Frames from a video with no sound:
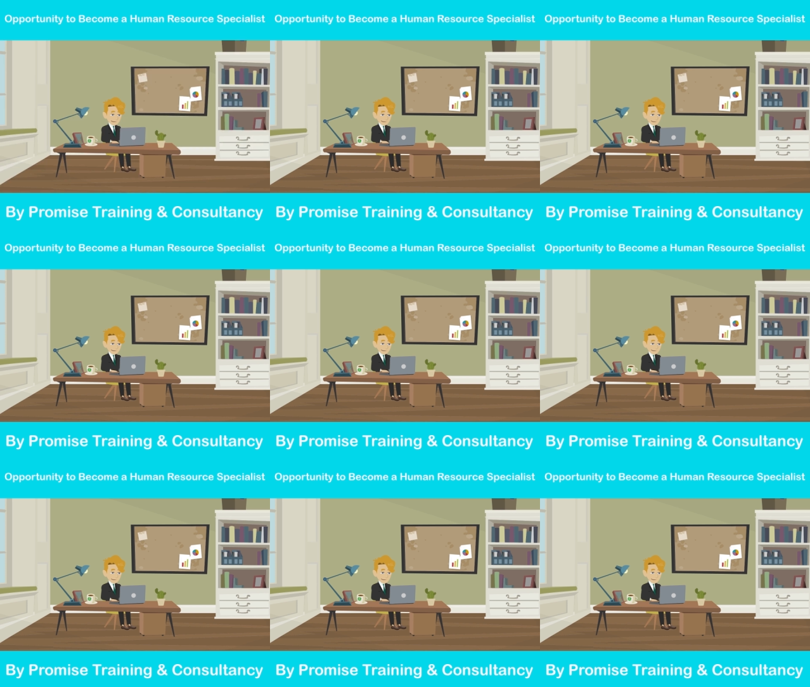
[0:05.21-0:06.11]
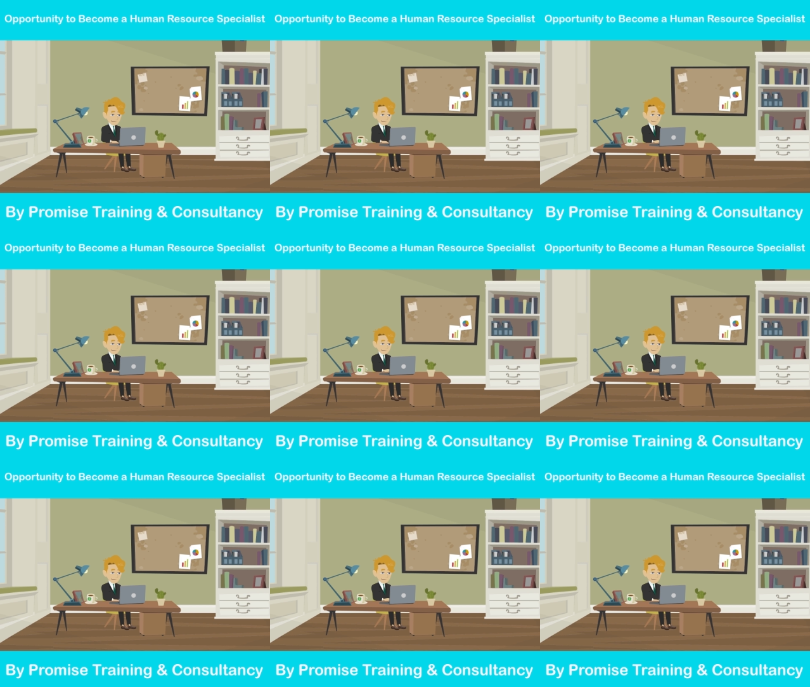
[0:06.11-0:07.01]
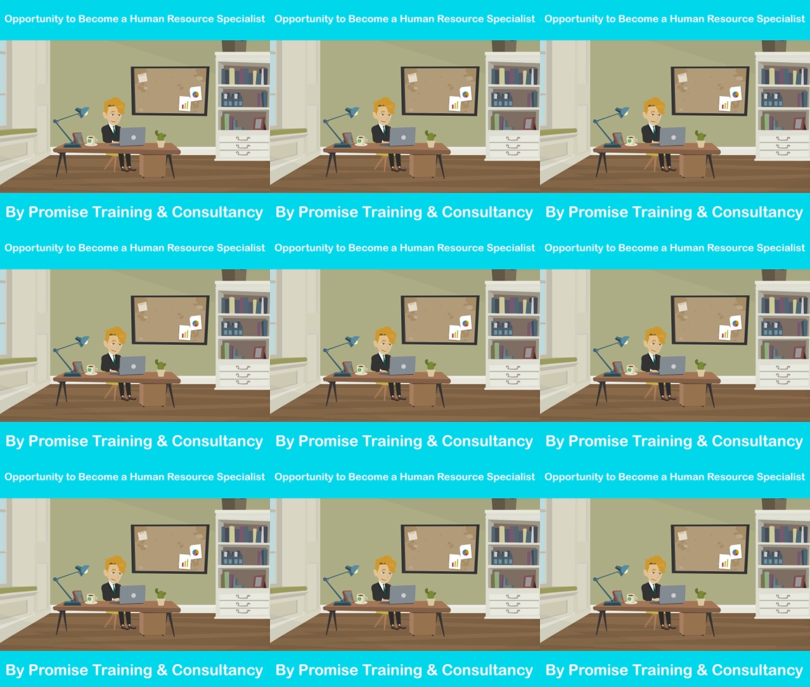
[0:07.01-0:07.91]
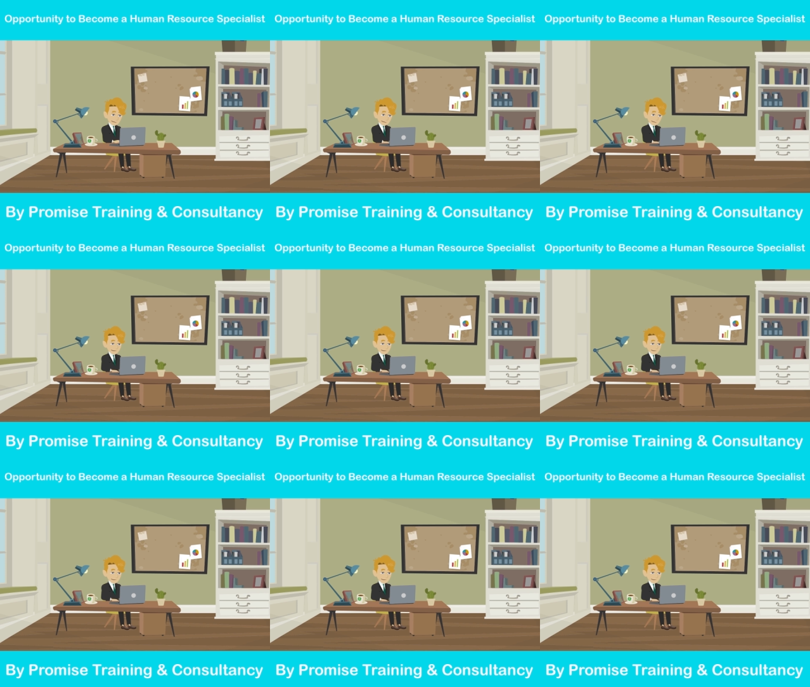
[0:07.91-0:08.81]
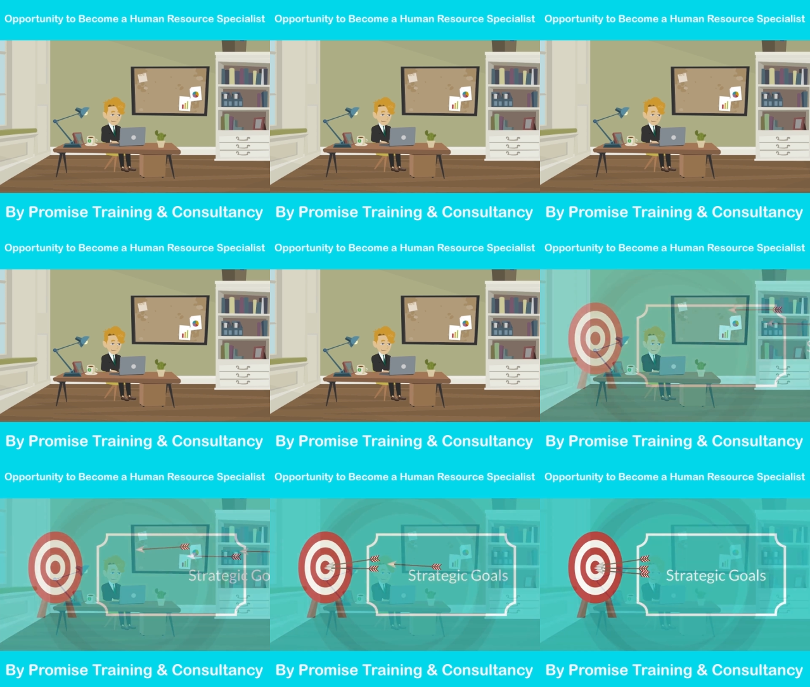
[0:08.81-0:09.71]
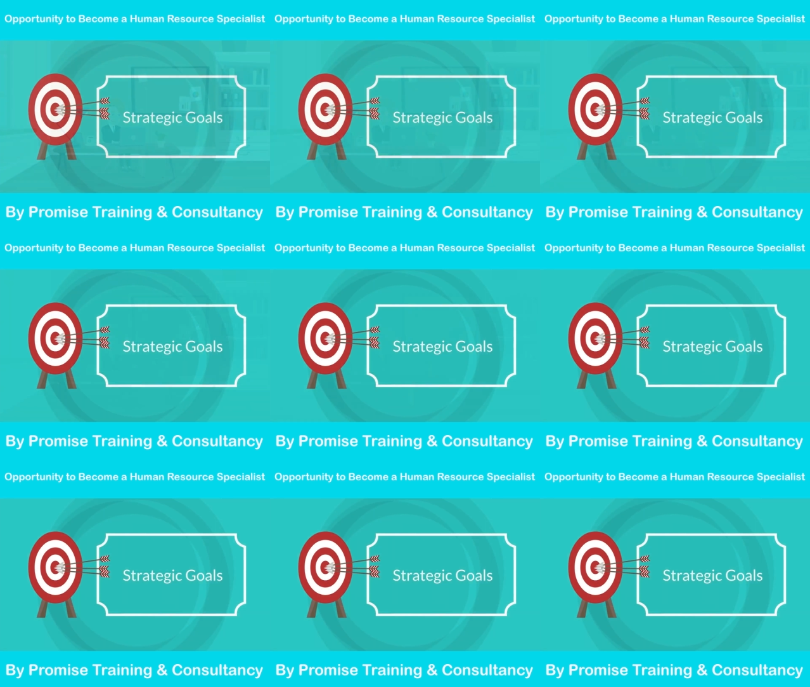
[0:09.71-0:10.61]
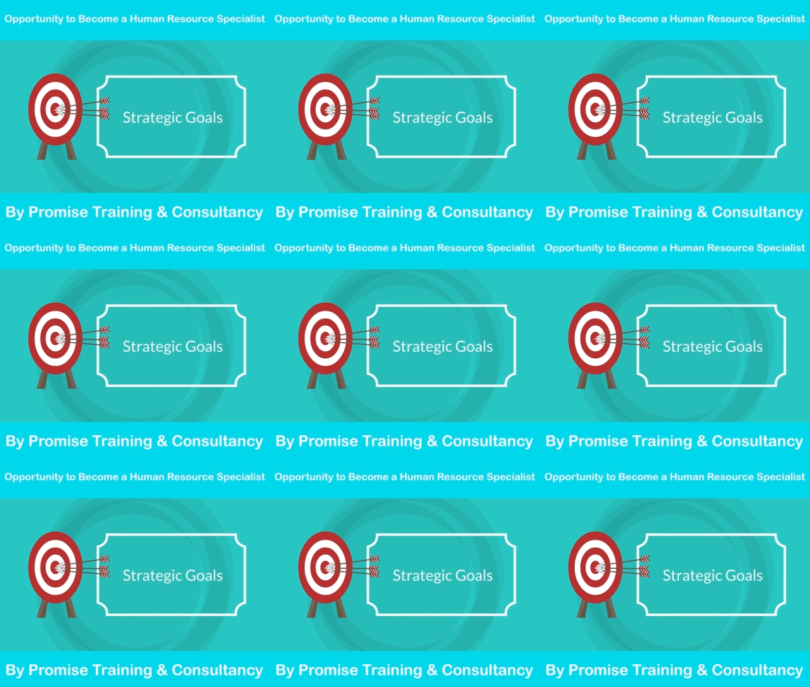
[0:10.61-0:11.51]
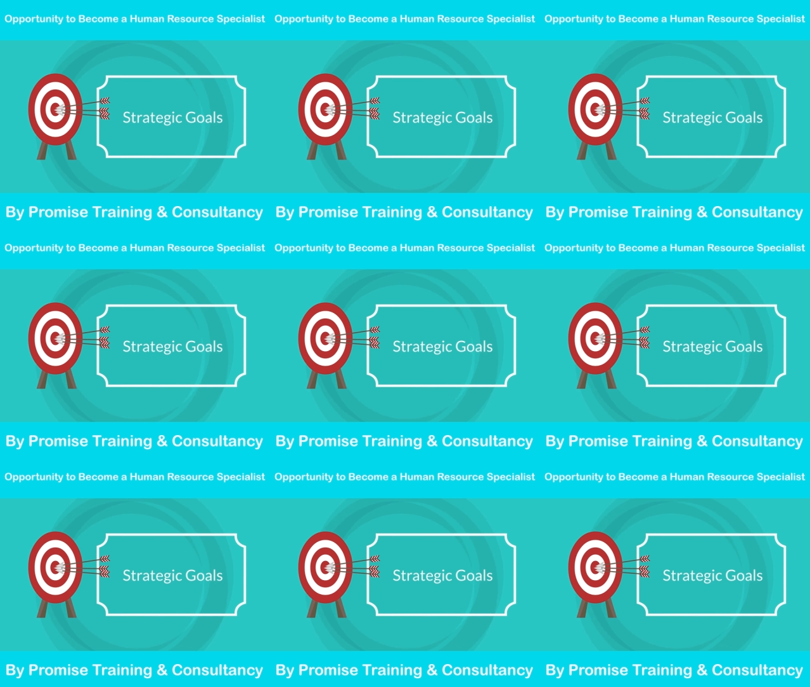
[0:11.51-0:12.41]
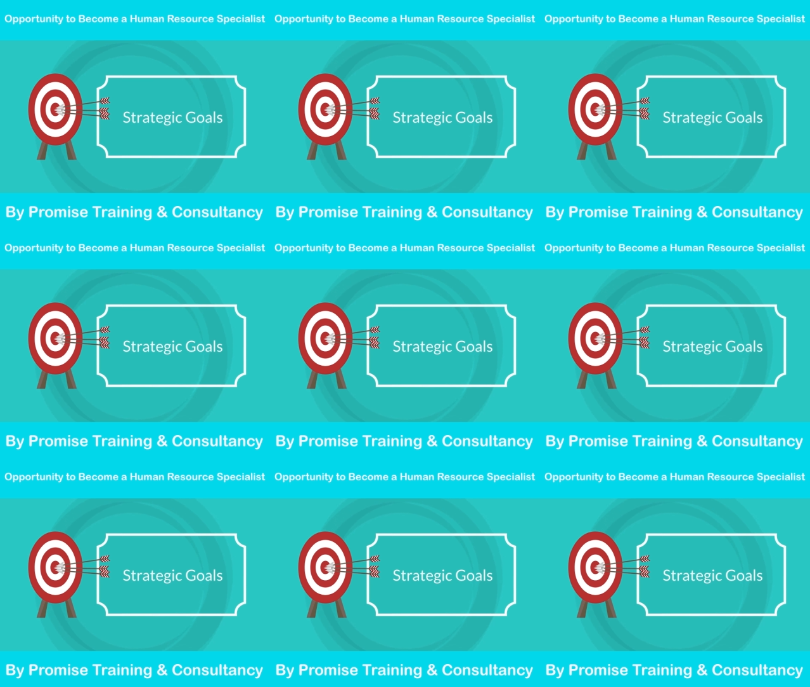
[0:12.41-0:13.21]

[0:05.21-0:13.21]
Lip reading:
No face is visible, so there are no lips to read.